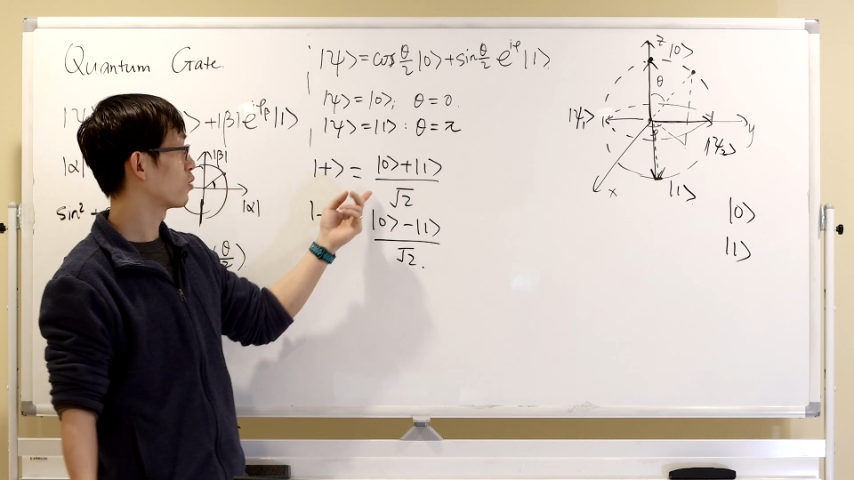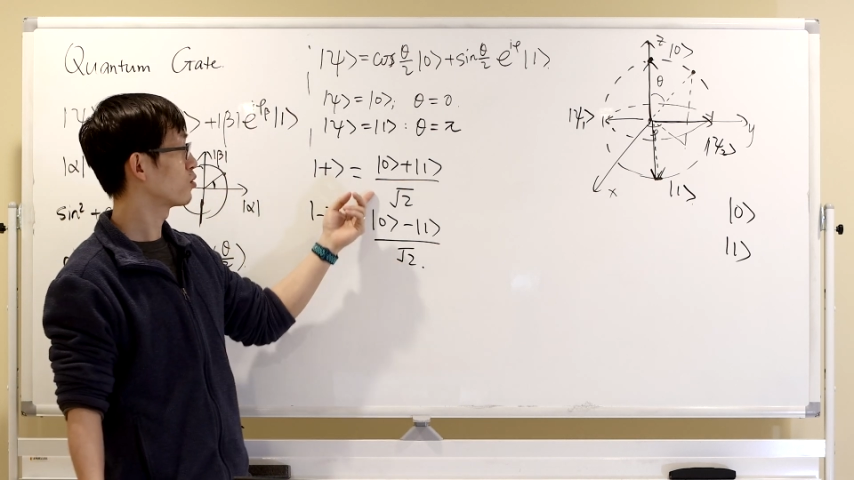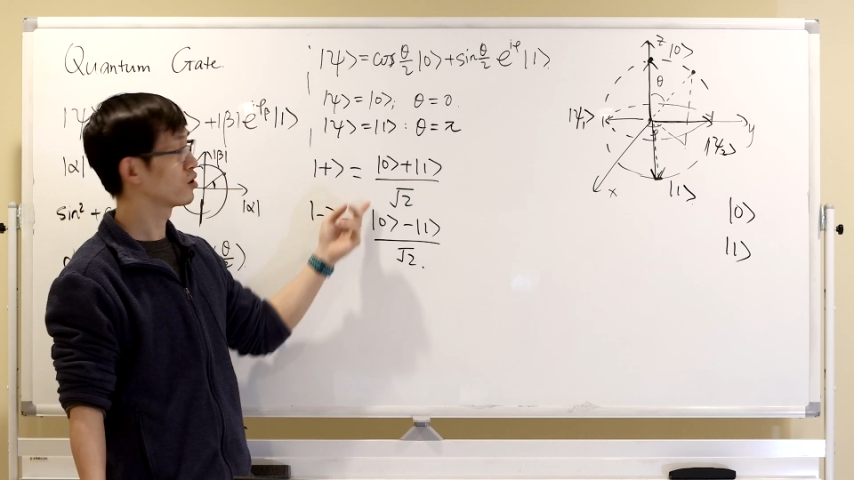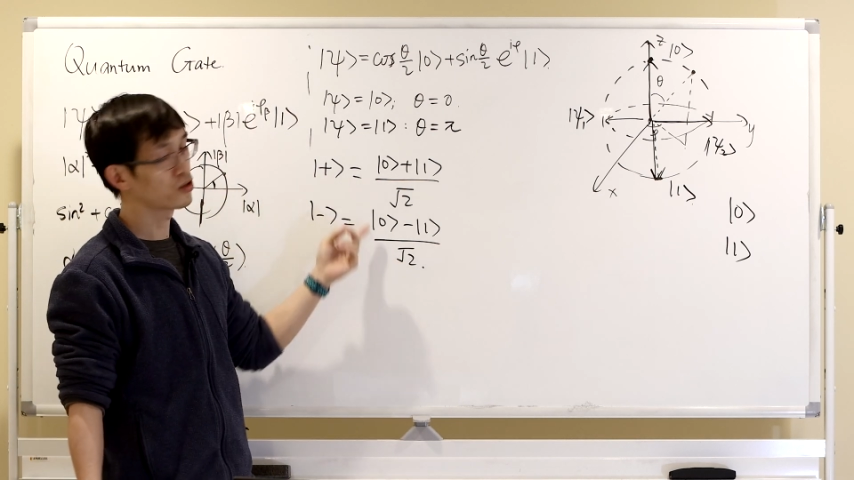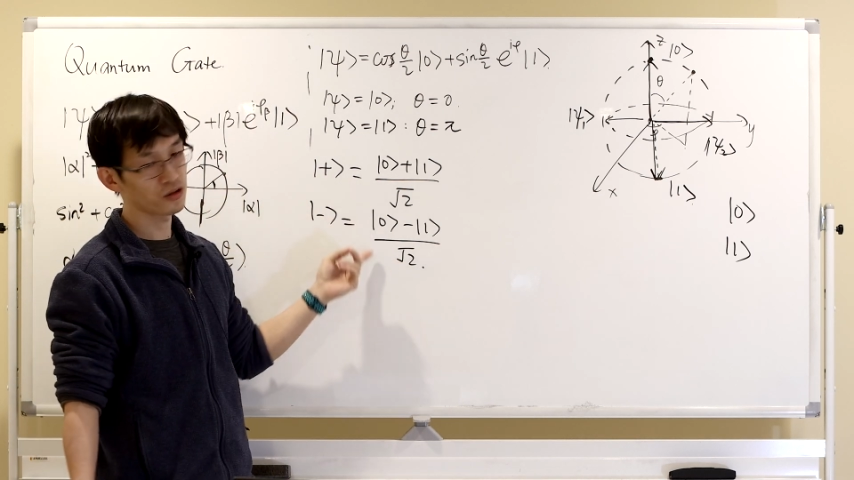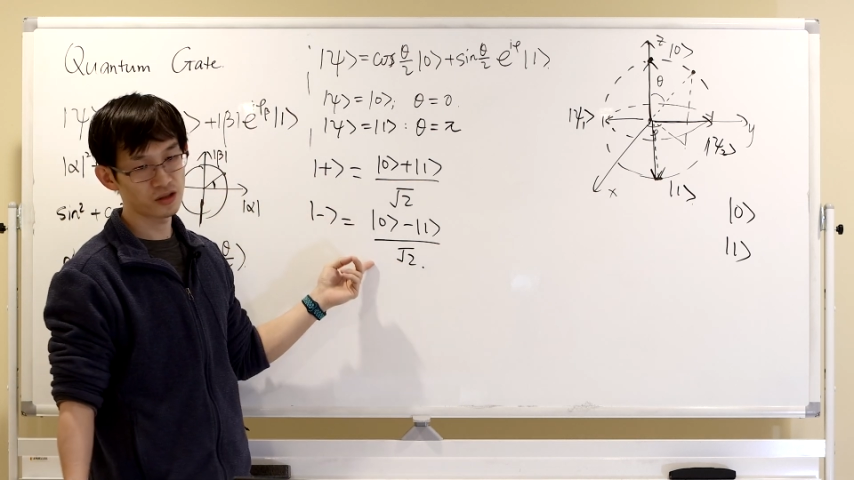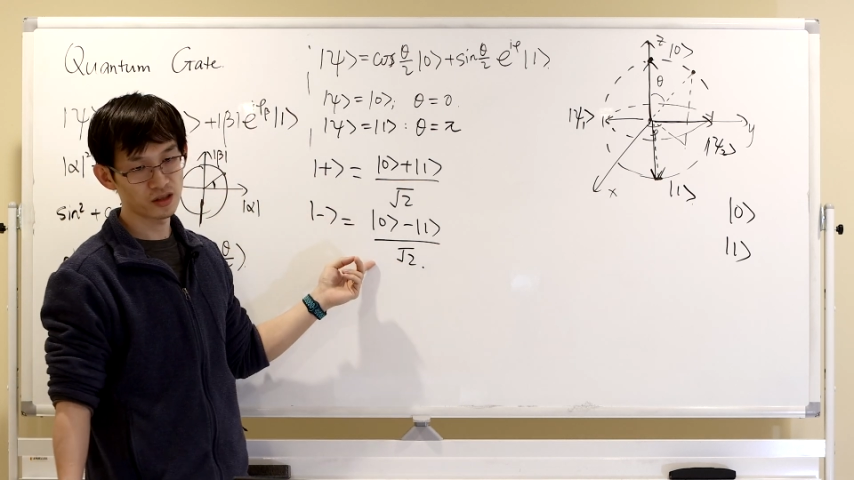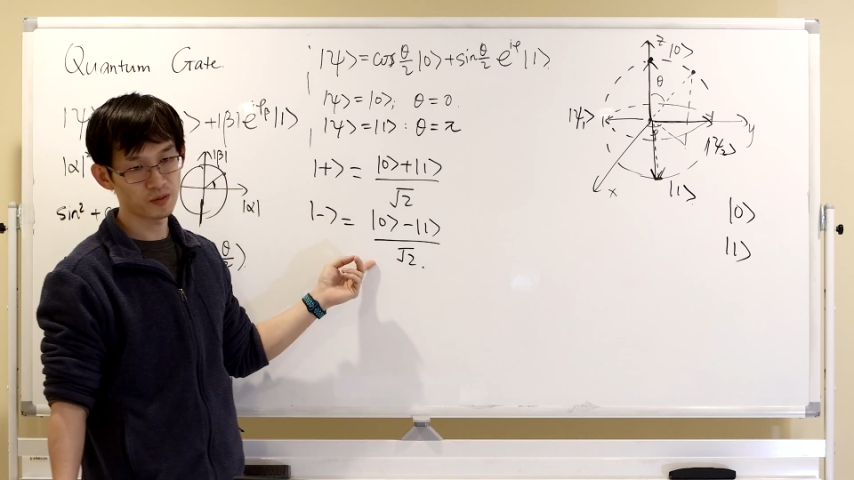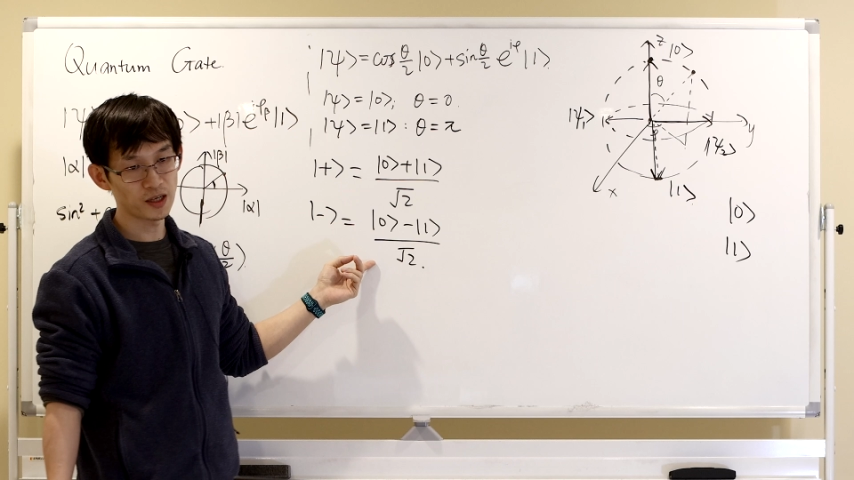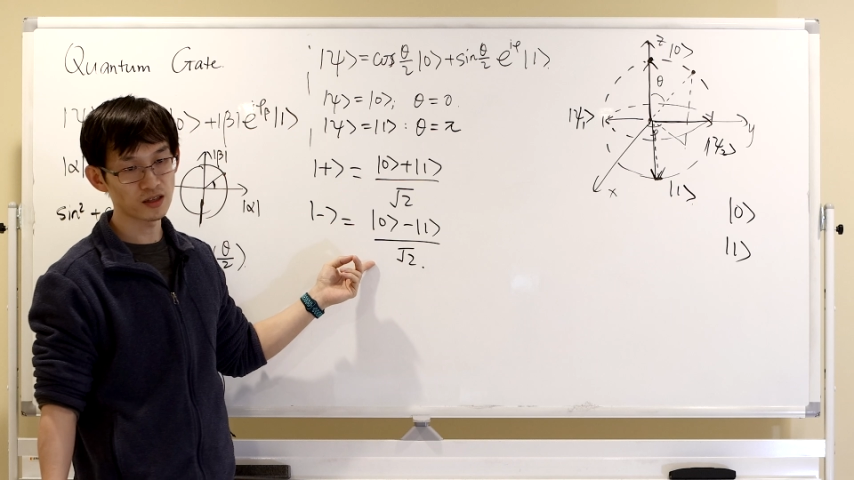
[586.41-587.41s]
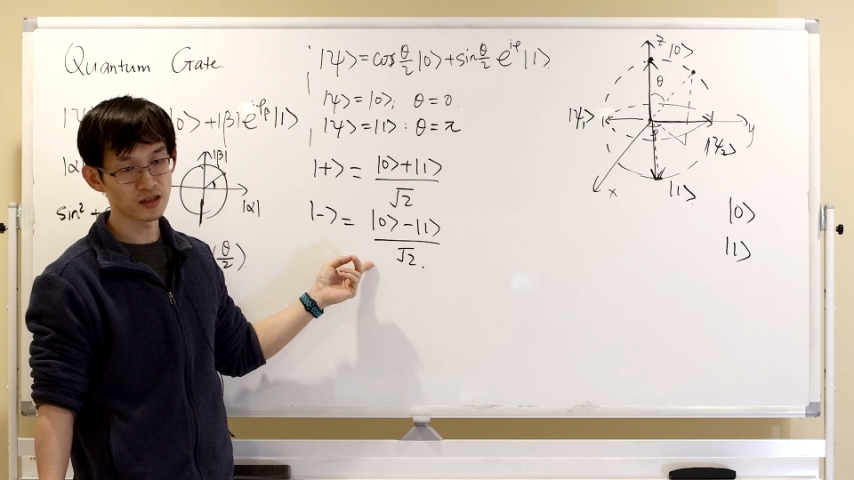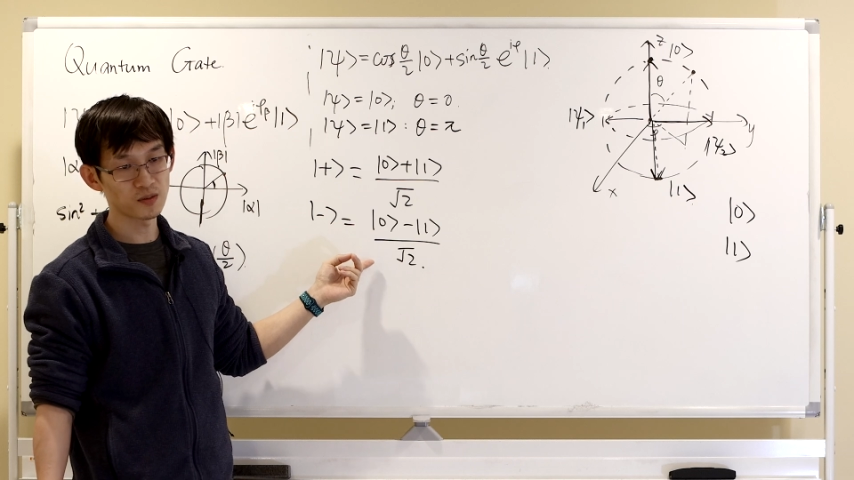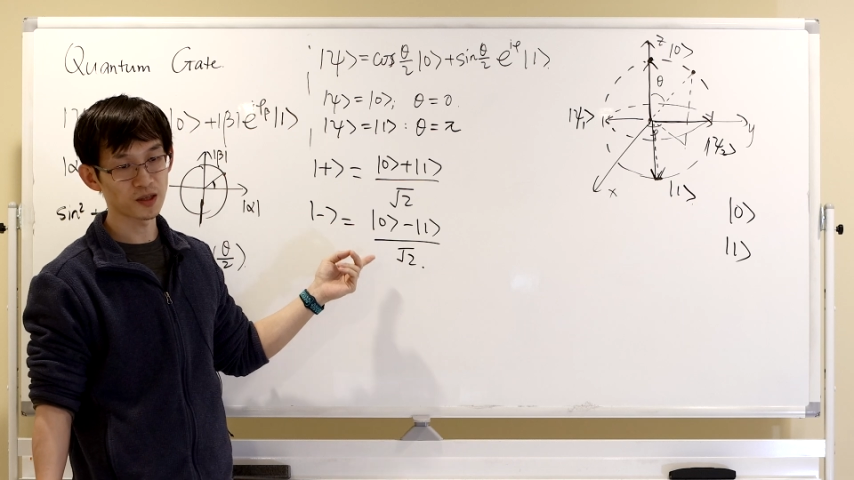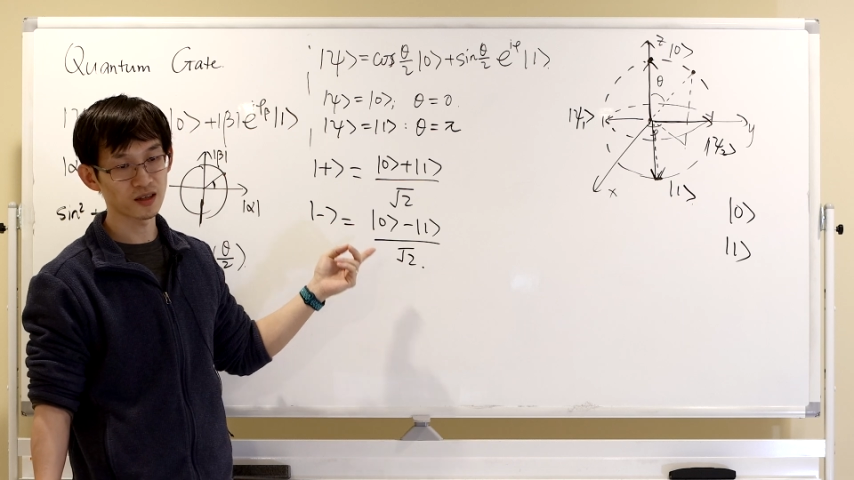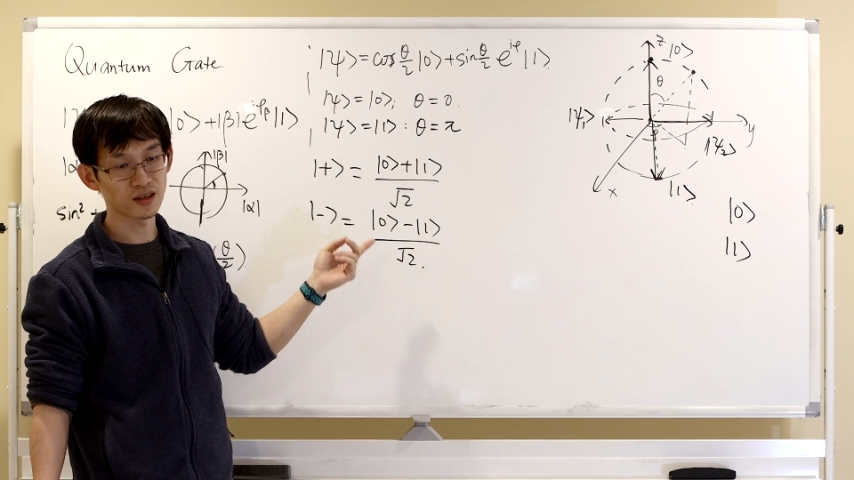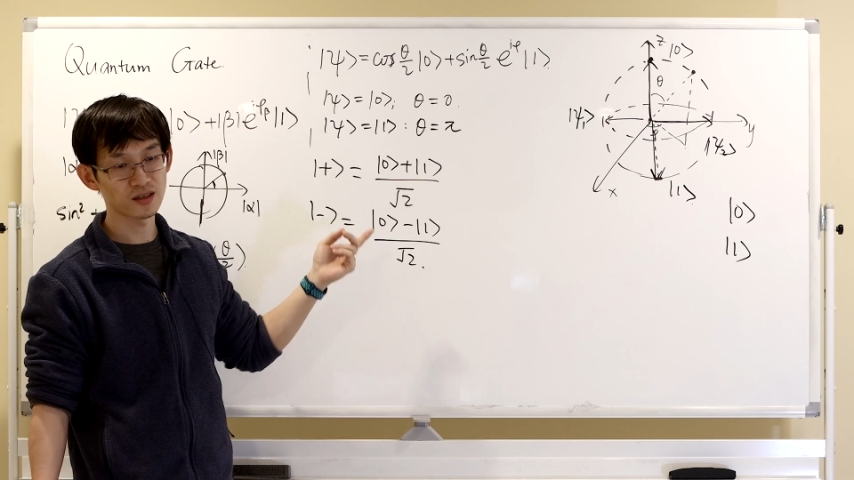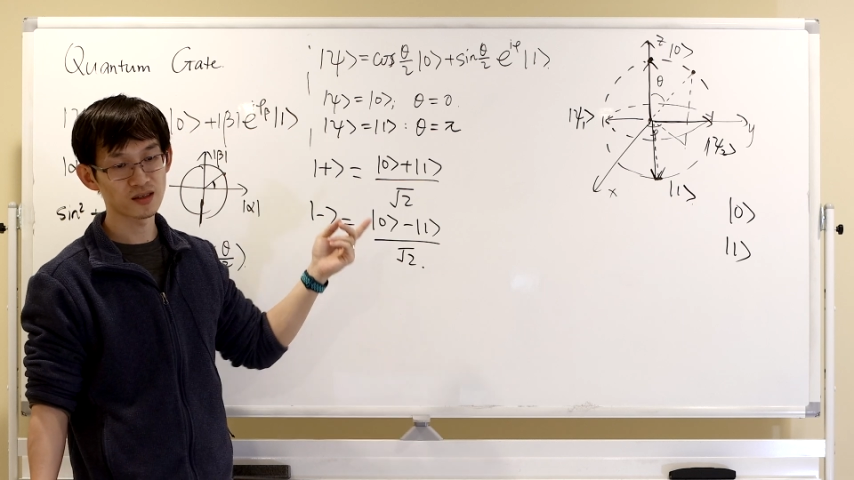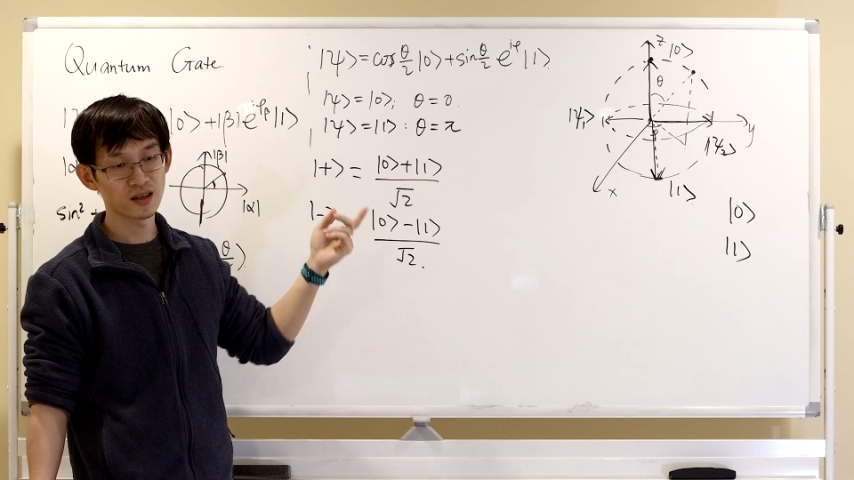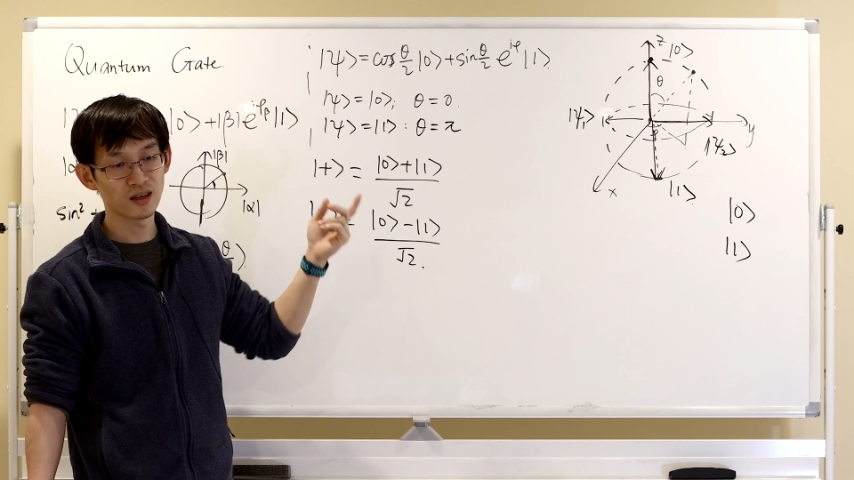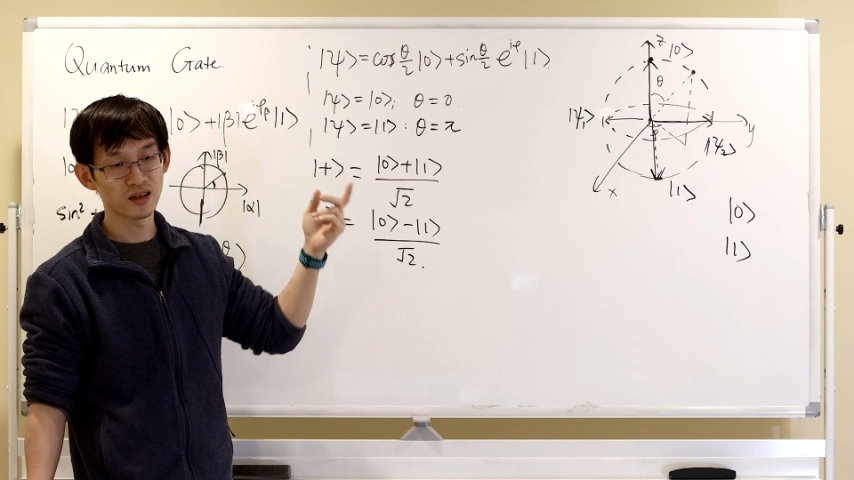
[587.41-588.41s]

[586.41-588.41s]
wouldn't choose this basis because